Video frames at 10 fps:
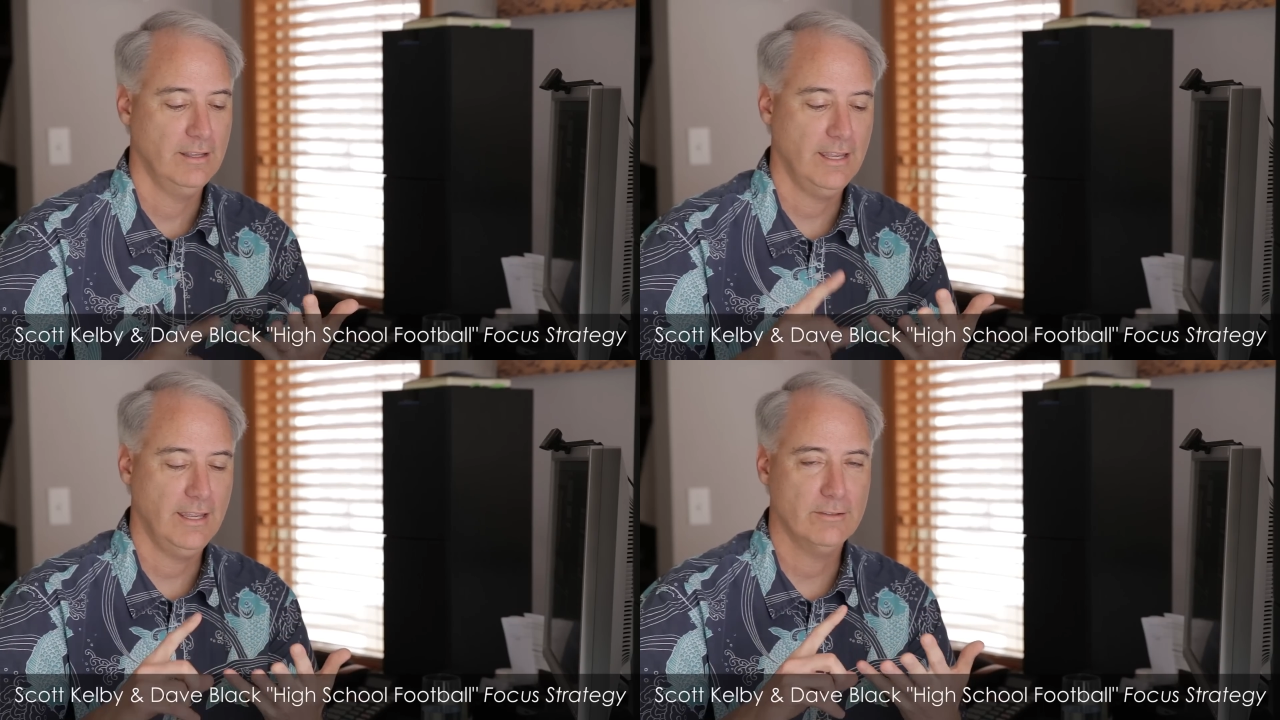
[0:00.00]

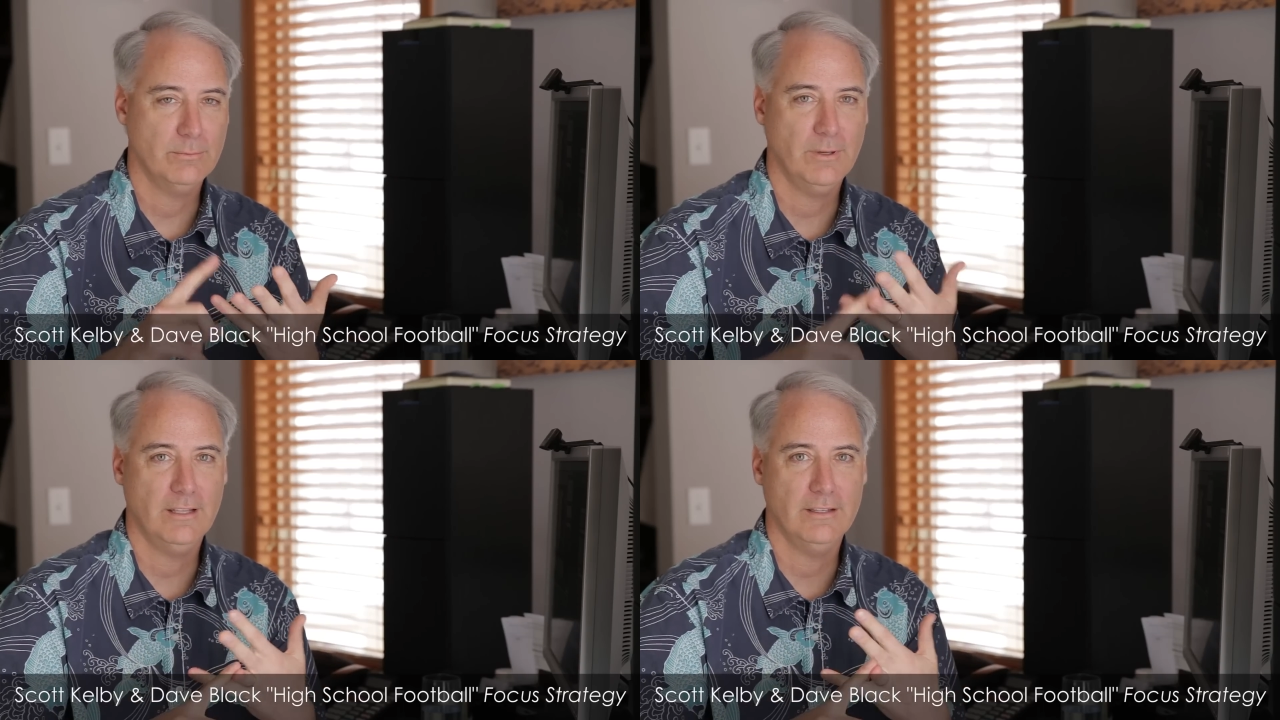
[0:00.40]

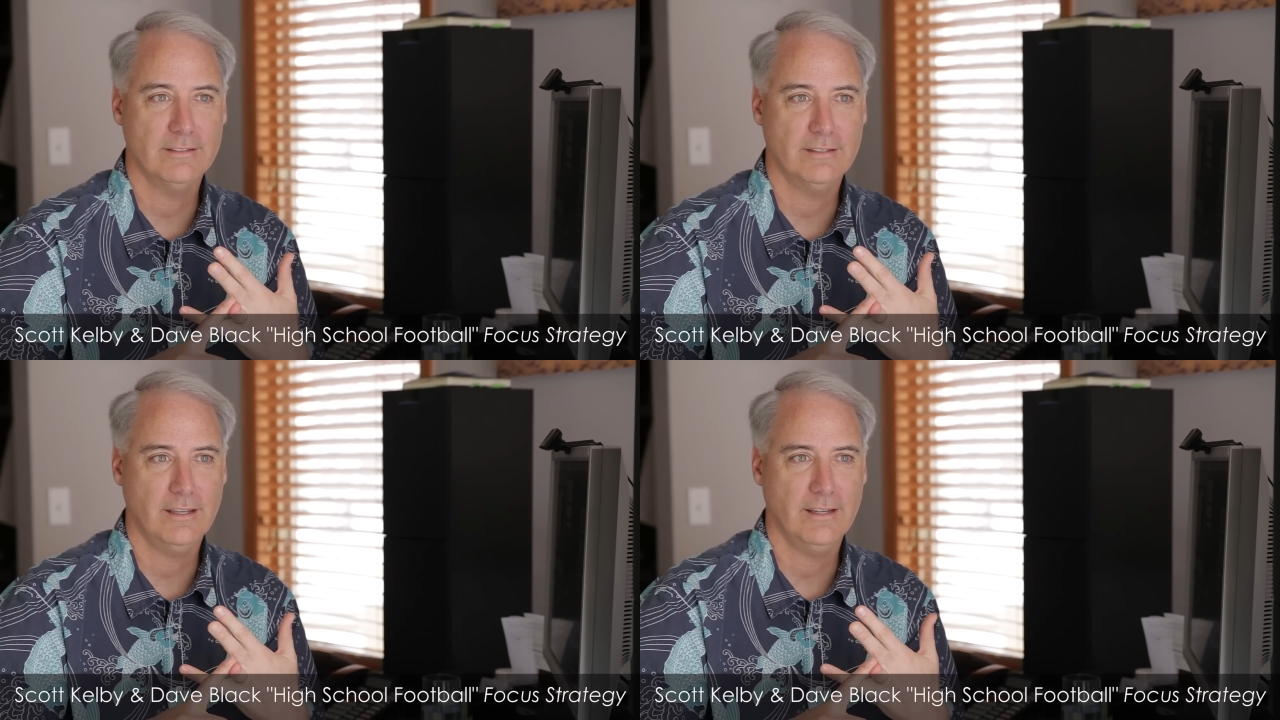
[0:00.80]
as well
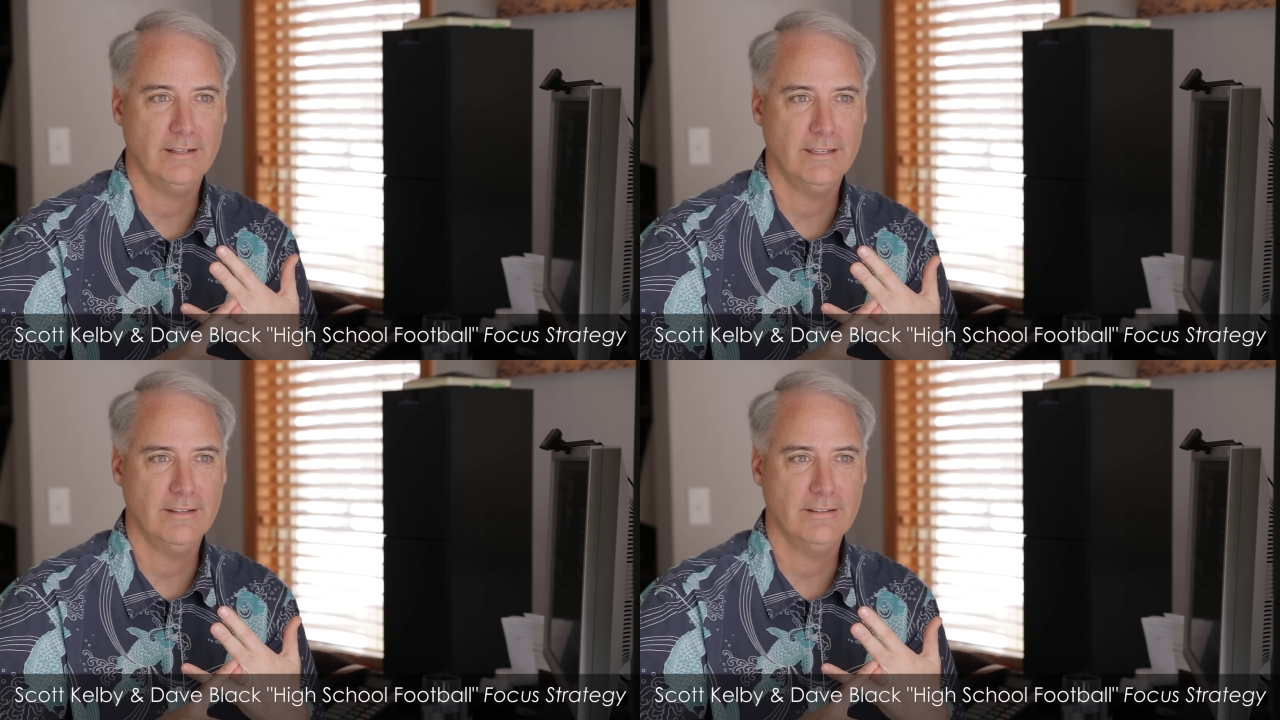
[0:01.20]
as
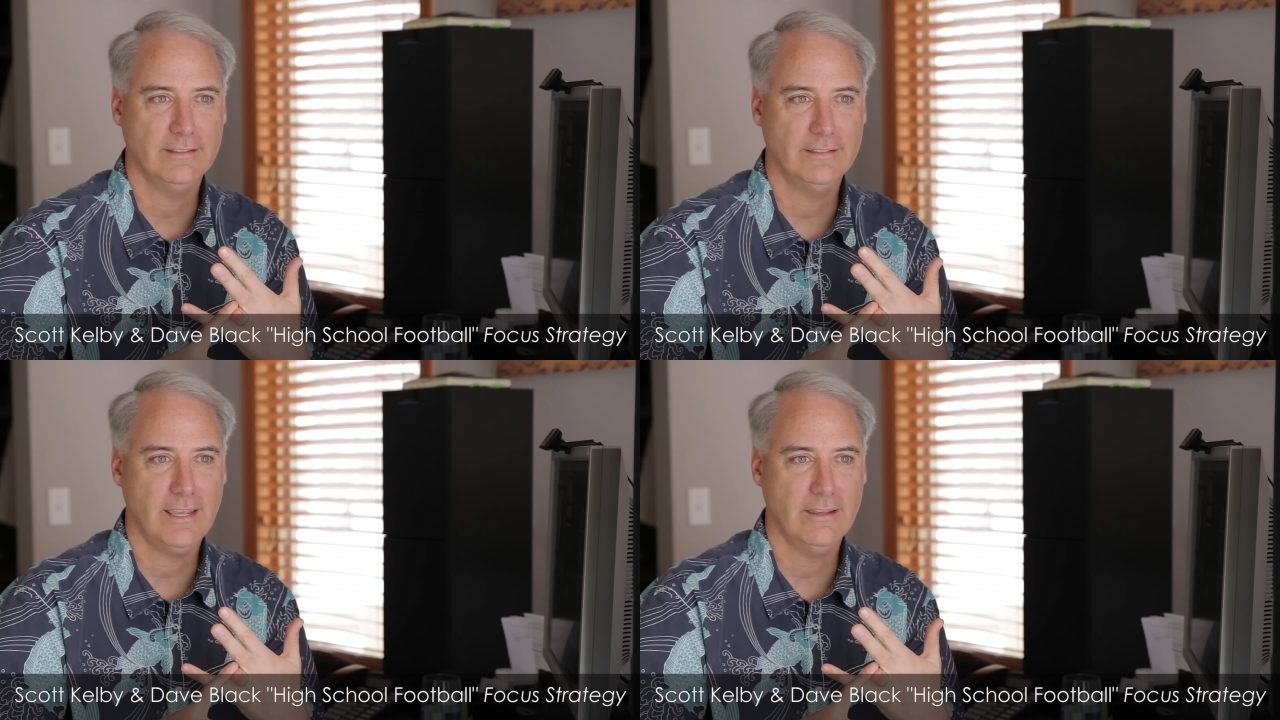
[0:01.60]
uh, D
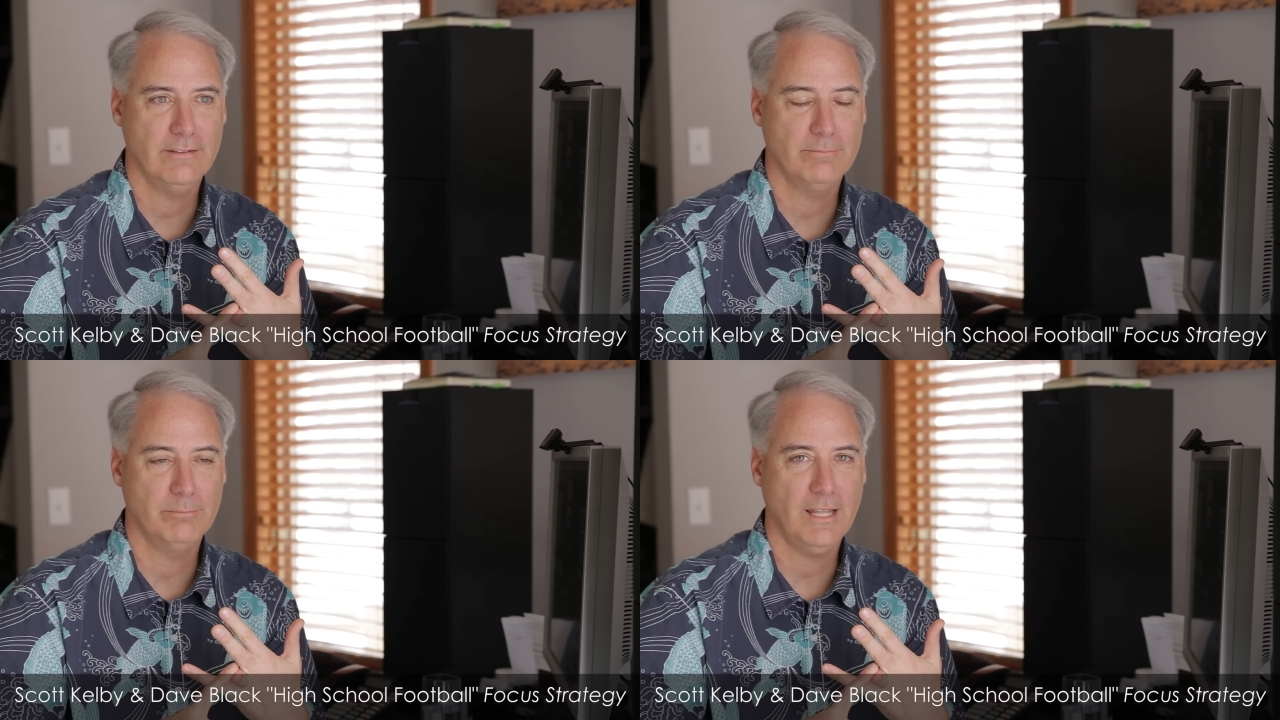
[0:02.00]

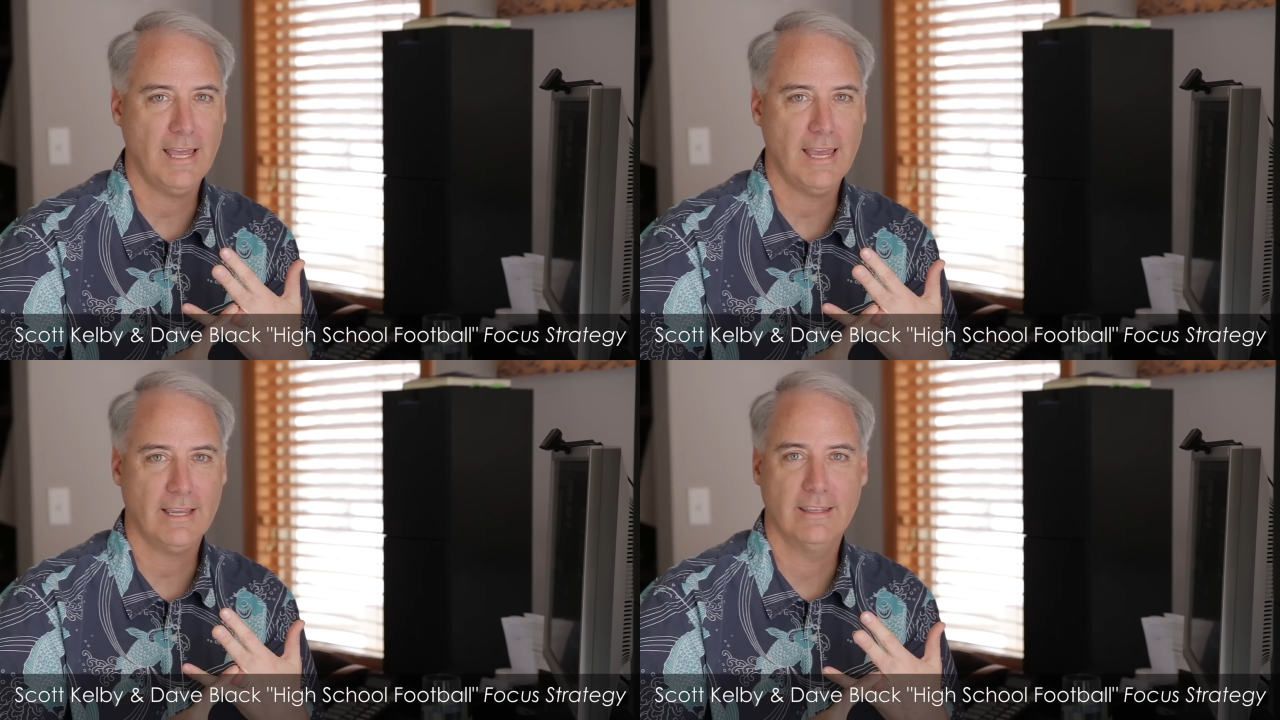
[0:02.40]
Dave
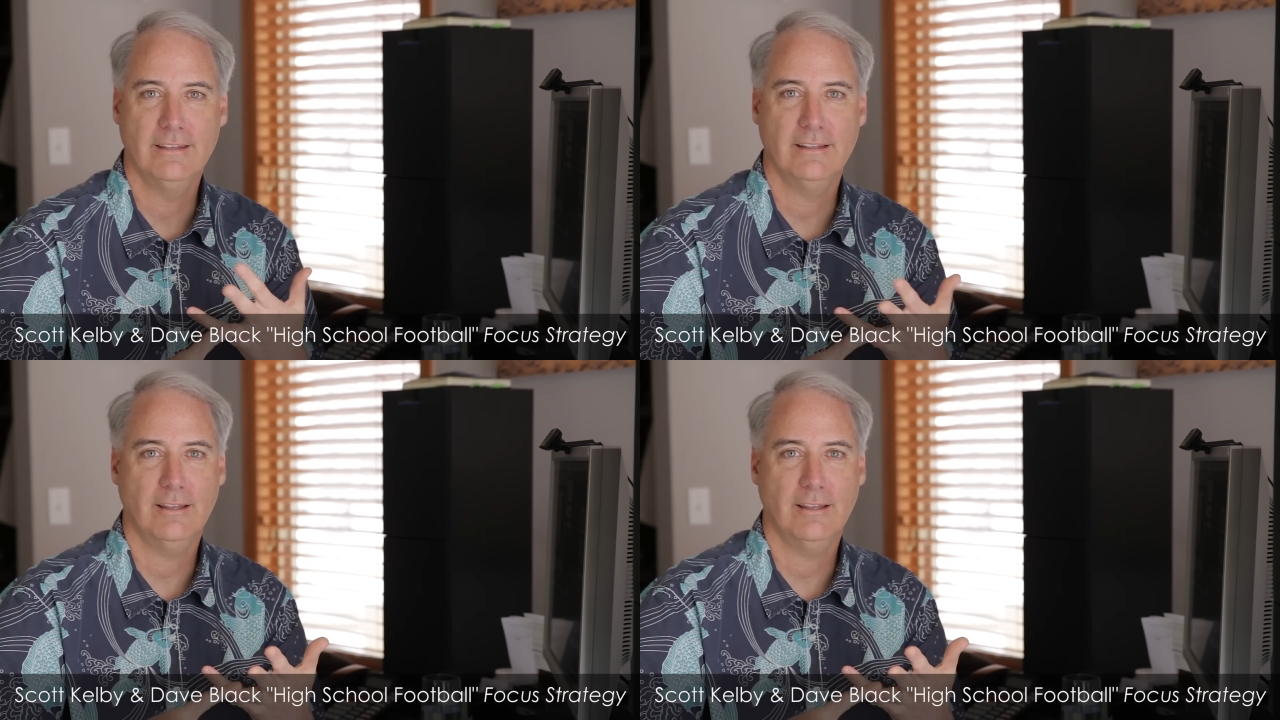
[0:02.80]
Black,